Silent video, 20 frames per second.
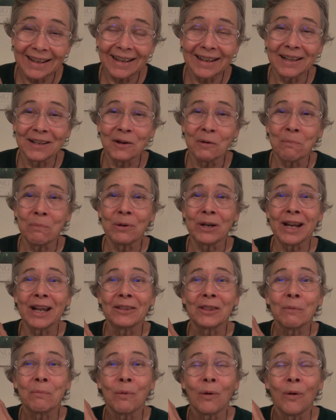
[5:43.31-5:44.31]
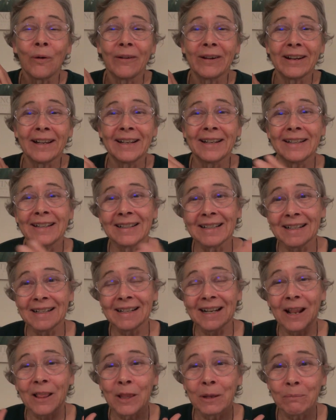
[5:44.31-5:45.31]
who uh, put out the porn and
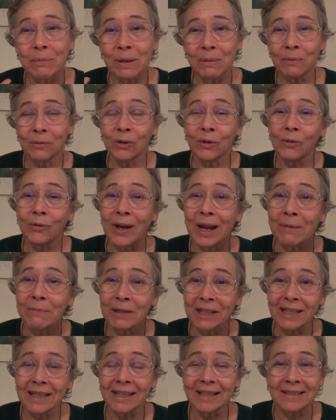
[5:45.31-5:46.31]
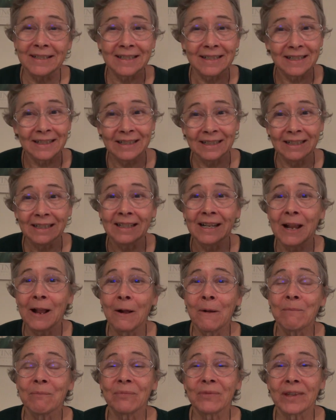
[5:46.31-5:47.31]
the people who grab the kids and
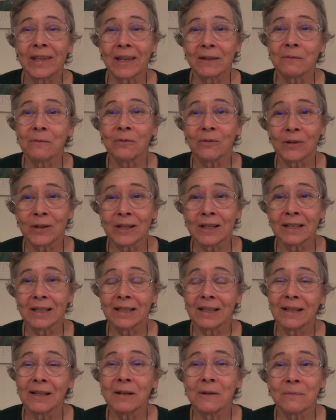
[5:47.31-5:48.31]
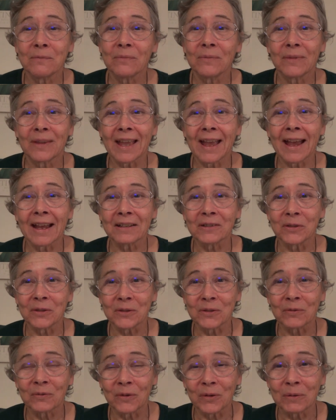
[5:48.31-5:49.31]
get free
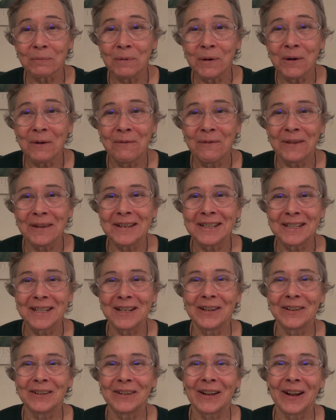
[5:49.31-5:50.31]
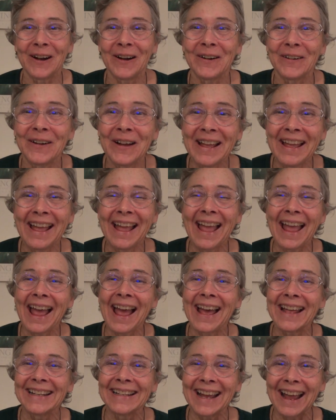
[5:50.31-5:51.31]
actors for the movies, you know.
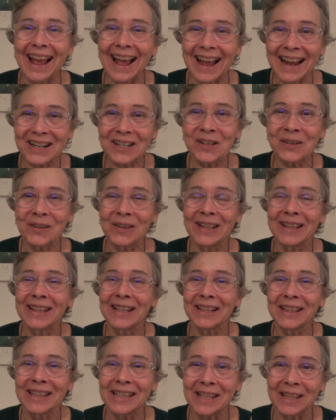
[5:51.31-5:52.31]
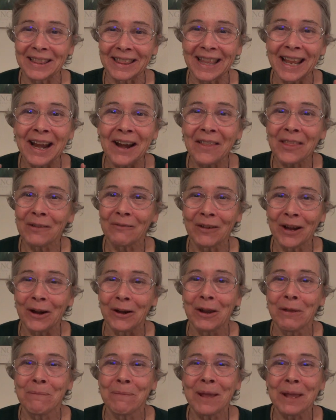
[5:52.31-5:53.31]
And actually, they're the,
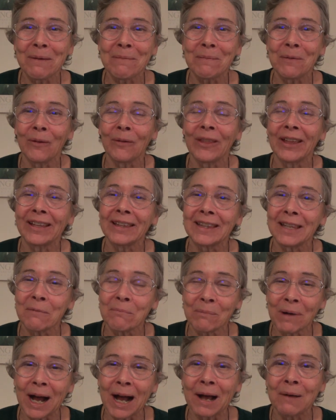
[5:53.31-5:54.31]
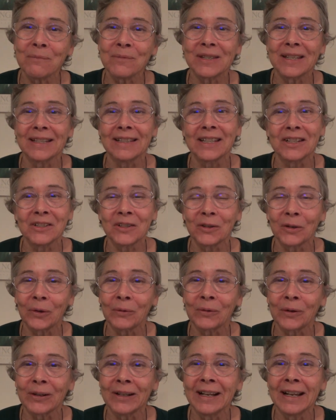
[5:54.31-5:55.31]
very people that the moms and the
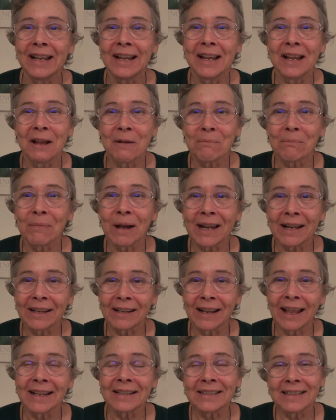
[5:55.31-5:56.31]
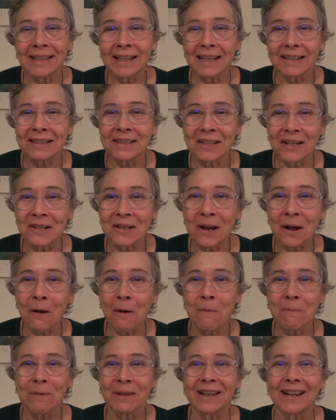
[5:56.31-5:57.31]
children might like to get to
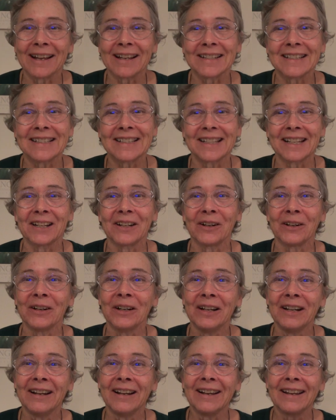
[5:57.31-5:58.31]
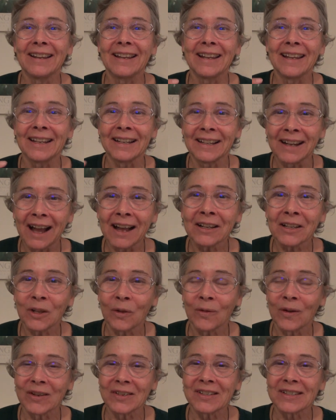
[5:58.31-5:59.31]
know because they're
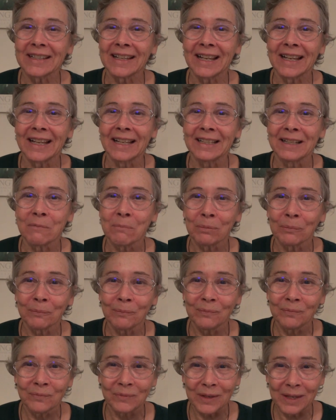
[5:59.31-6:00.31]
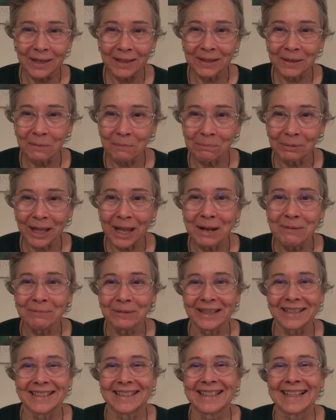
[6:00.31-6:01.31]
innocuous and, you know,
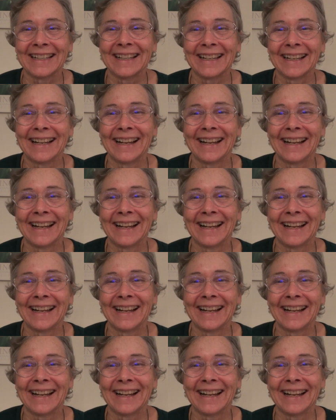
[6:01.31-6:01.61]
blameless.